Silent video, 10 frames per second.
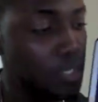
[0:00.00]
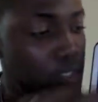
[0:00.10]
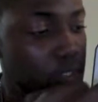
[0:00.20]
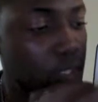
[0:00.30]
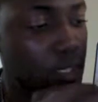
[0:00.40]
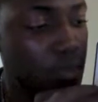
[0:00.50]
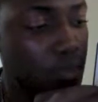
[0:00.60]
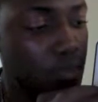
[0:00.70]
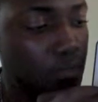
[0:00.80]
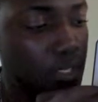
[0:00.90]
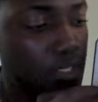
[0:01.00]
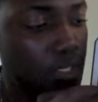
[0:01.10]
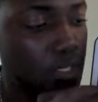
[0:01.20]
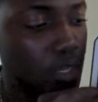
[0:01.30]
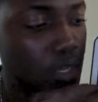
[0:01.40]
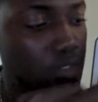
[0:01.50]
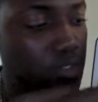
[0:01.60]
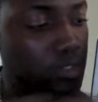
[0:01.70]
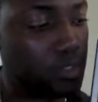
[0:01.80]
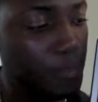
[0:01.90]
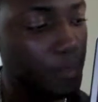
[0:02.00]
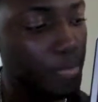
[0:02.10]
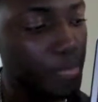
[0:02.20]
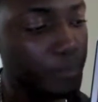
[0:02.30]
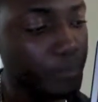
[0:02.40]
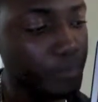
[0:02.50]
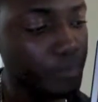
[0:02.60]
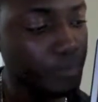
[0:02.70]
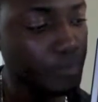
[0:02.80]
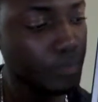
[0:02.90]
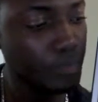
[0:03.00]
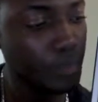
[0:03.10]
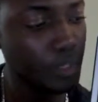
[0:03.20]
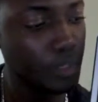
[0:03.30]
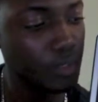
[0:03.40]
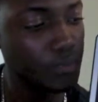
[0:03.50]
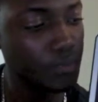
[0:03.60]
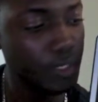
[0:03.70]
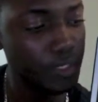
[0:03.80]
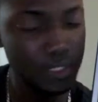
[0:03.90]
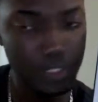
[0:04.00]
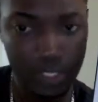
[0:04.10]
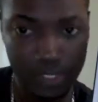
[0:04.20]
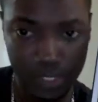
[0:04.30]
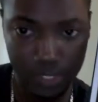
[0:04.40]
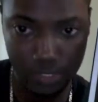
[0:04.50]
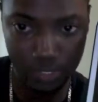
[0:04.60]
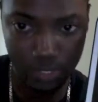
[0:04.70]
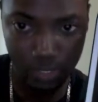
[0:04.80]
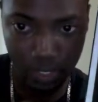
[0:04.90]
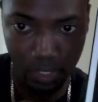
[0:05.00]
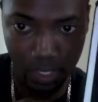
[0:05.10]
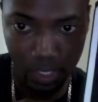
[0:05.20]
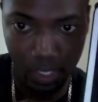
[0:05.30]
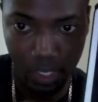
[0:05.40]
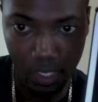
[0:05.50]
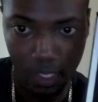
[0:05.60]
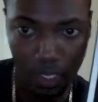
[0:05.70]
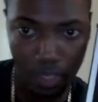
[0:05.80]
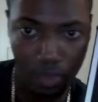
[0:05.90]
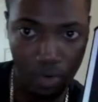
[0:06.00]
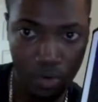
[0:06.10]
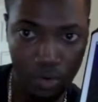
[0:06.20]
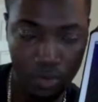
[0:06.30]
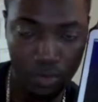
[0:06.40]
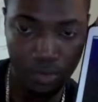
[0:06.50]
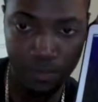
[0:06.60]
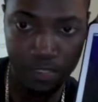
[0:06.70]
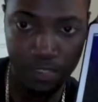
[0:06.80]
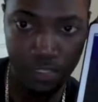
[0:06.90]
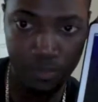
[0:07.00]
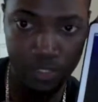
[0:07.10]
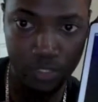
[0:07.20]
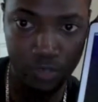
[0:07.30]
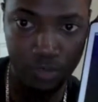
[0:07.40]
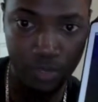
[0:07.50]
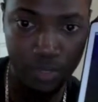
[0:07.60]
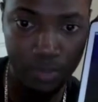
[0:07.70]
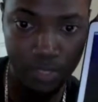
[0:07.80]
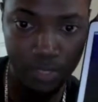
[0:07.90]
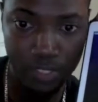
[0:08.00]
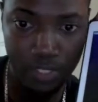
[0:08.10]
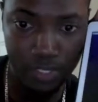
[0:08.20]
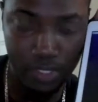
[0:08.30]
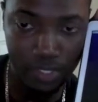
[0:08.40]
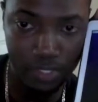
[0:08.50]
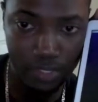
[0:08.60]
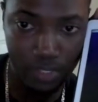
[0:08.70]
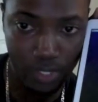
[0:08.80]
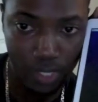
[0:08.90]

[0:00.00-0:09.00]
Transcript: Now, if I click on auto, it'll find a senator or representative, whichever parameter you set in there,